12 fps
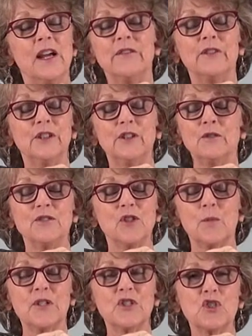Avenue, so
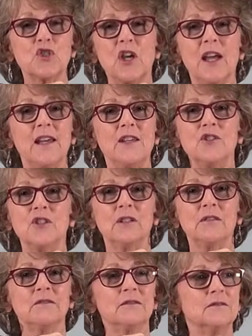much has changed
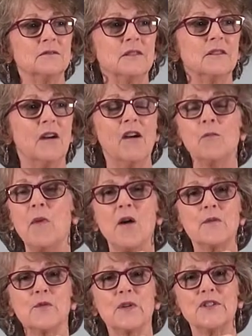and our
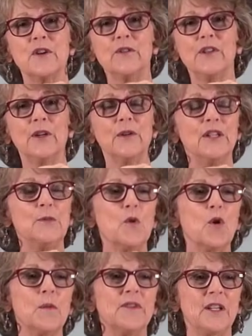palm trees aren't there
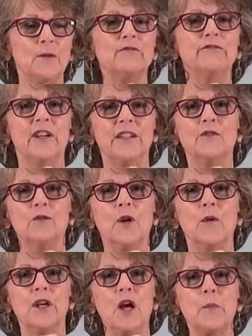anymore, but they were fun
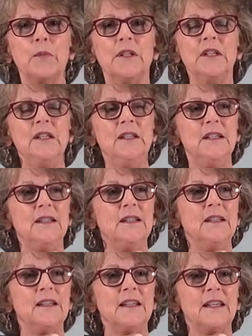growing up.
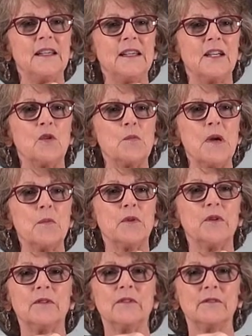And I
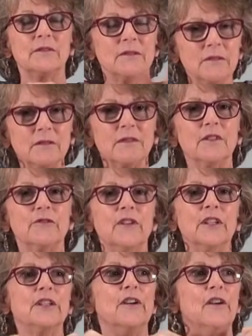remember the
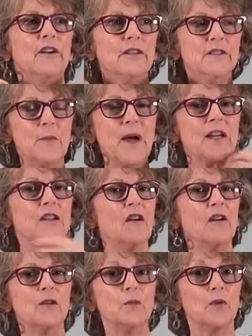front yard and the
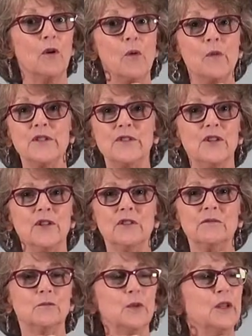backyard were always
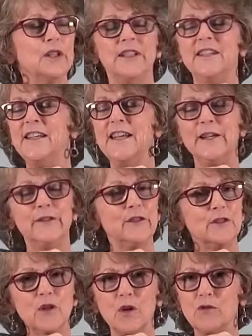dirt, could
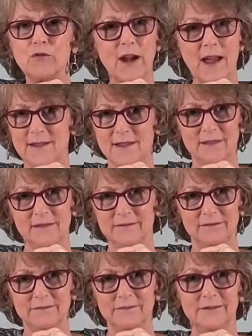never go grass.
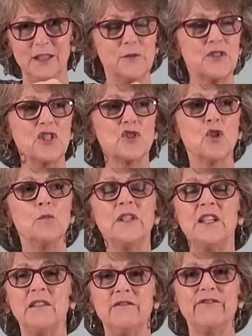There was just too
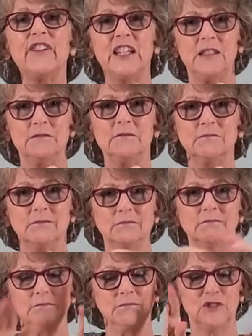many feet
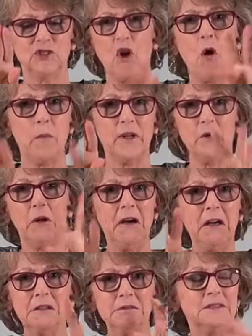stomping
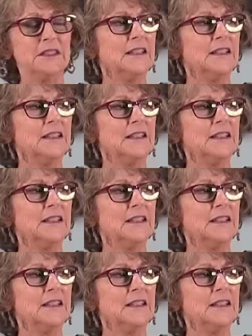around.